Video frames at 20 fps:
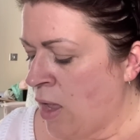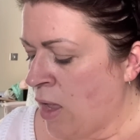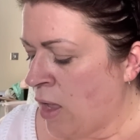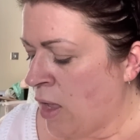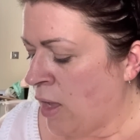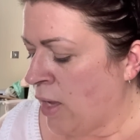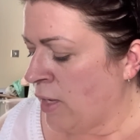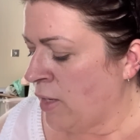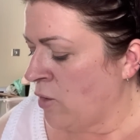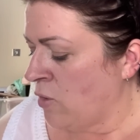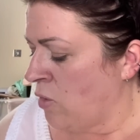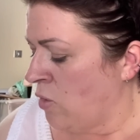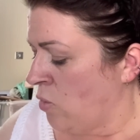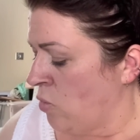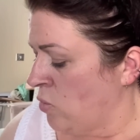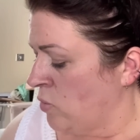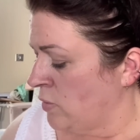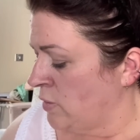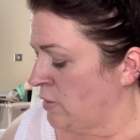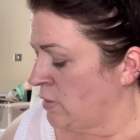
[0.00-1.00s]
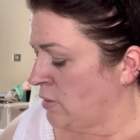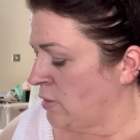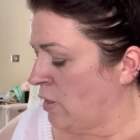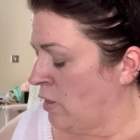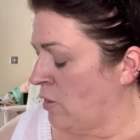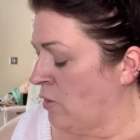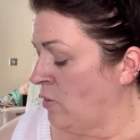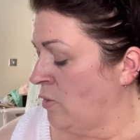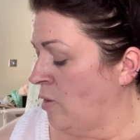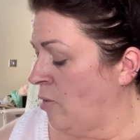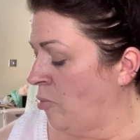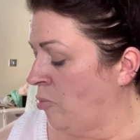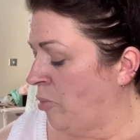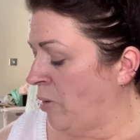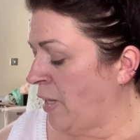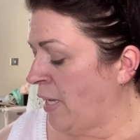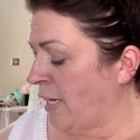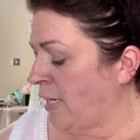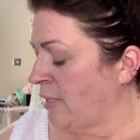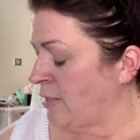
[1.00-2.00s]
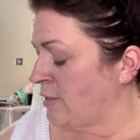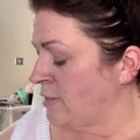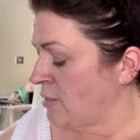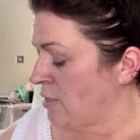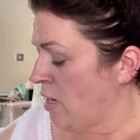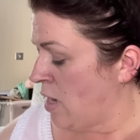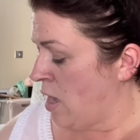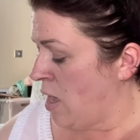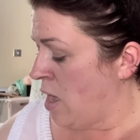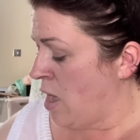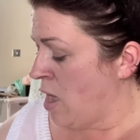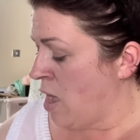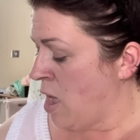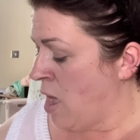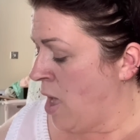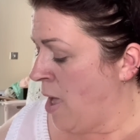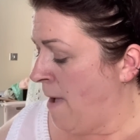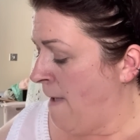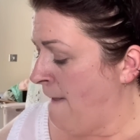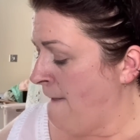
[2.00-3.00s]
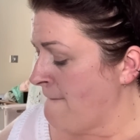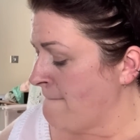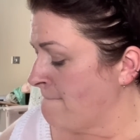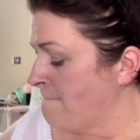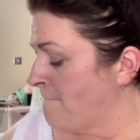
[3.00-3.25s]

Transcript: I also picked up